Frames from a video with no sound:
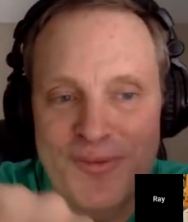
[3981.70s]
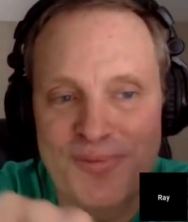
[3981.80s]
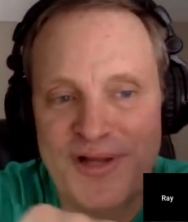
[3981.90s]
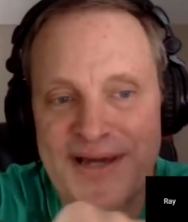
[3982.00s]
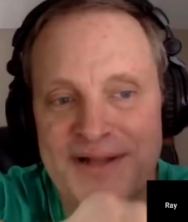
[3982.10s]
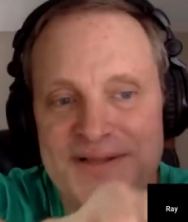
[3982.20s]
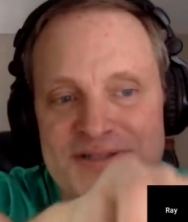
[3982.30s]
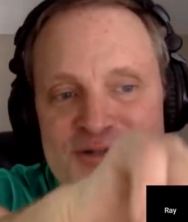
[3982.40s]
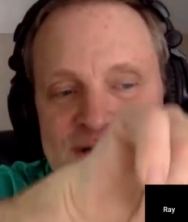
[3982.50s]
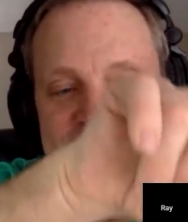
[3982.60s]
the
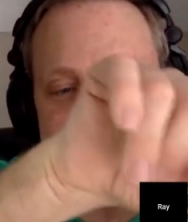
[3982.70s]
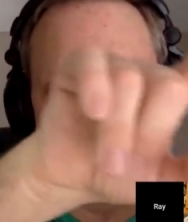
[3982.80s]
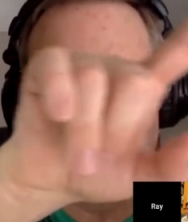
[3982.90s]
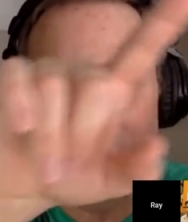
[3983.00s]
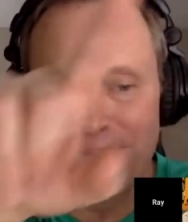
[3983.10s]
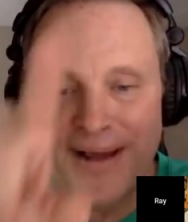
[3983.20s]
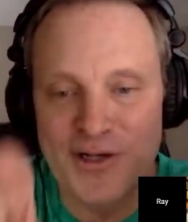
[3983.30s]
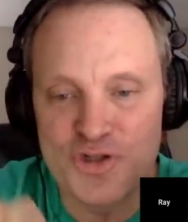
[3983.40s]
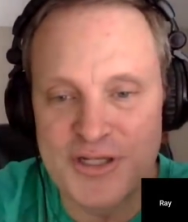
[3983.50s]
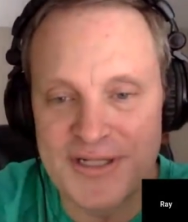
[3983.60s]
planets exactly
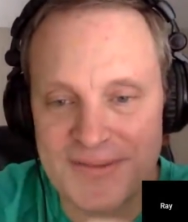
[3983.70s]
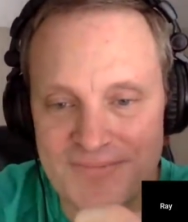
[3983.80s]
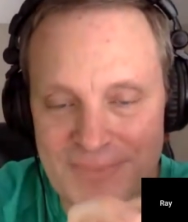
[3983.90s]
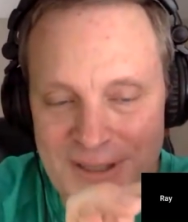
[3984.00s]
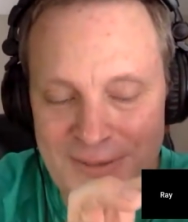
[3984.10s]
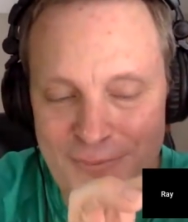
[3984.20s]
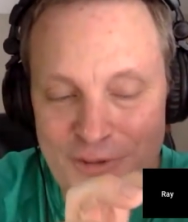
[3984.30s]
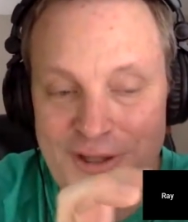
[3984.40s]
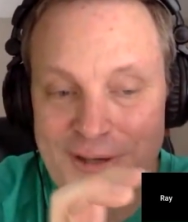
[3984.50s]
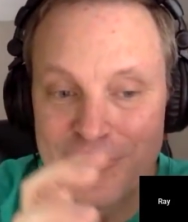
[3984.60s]
matching
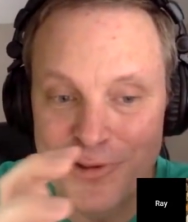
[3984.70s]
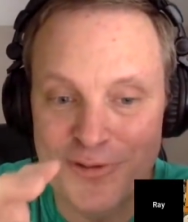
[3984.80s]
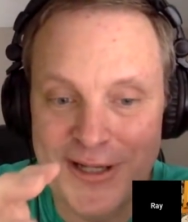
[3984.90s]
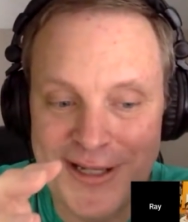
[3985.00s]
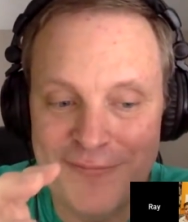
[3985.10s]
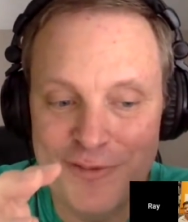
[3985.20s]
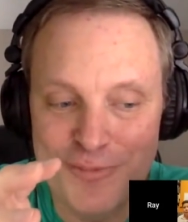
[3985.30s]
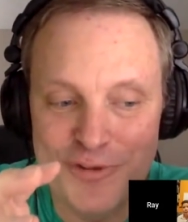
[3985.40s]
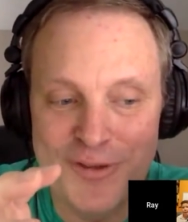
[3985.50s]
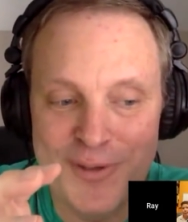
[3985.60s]
what they would look like if you
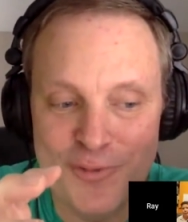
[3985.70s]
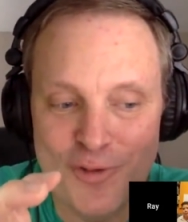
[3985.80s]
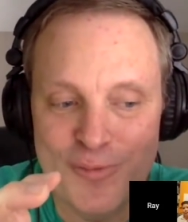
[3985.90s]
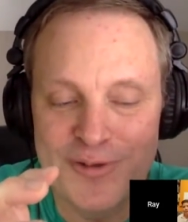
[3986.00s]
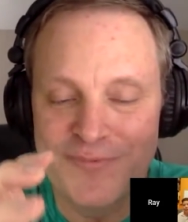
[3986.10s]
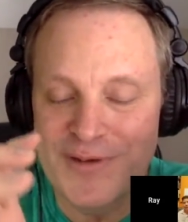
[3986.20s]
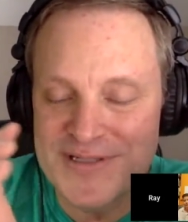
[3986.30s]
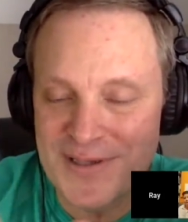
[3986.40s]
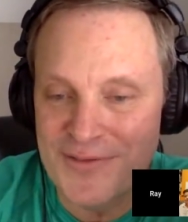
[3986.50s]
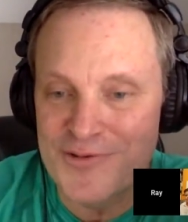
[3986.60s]
put them in orbit
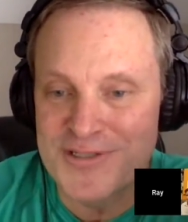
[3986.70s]
based on their